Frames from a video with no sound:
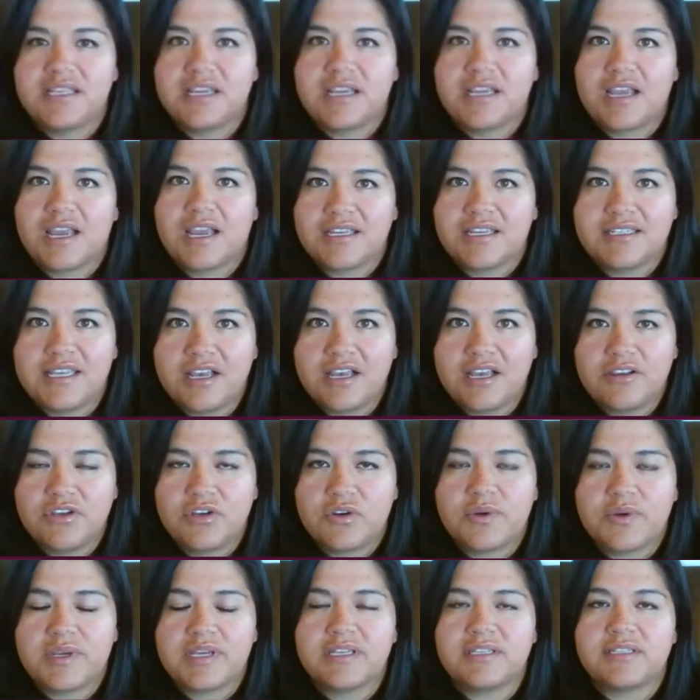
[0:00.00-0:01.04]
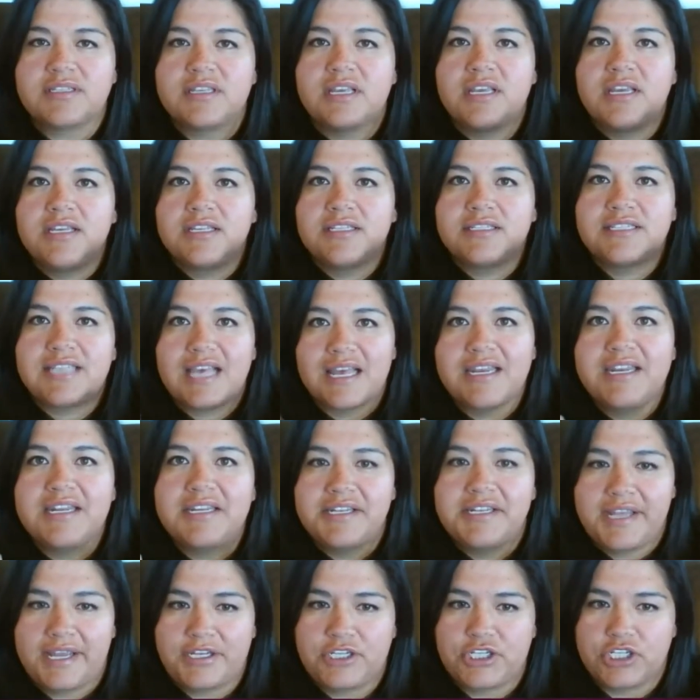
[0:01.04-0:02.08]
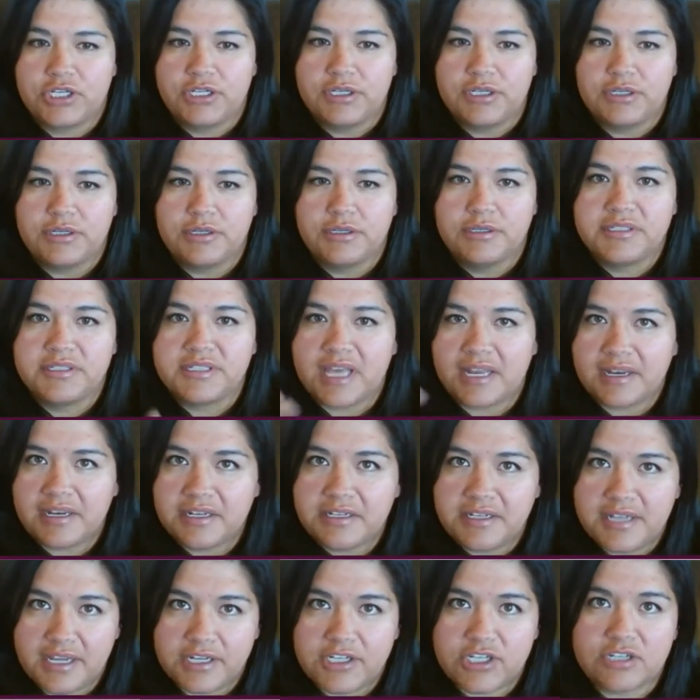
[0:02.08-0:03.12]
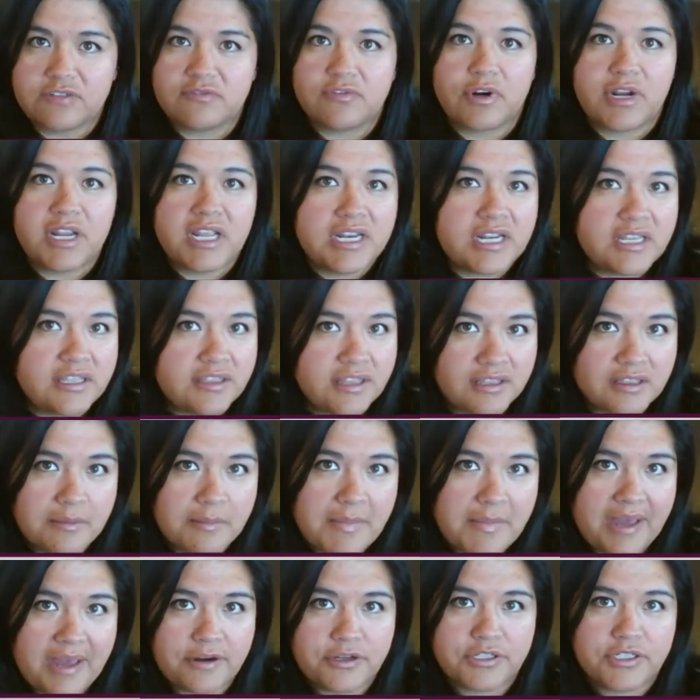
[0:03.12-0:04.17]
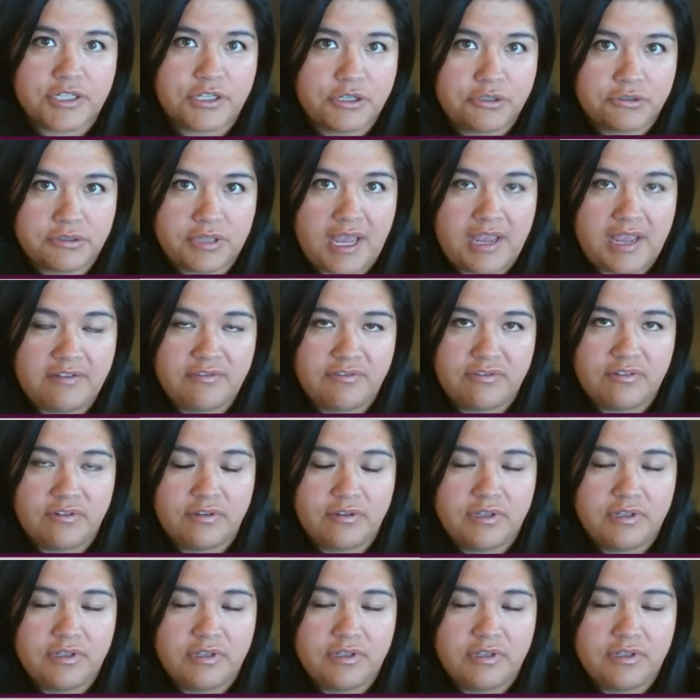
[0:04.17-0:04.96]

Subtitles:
thing I can tell you is set an intention. Set an intention for anything that matters in your life.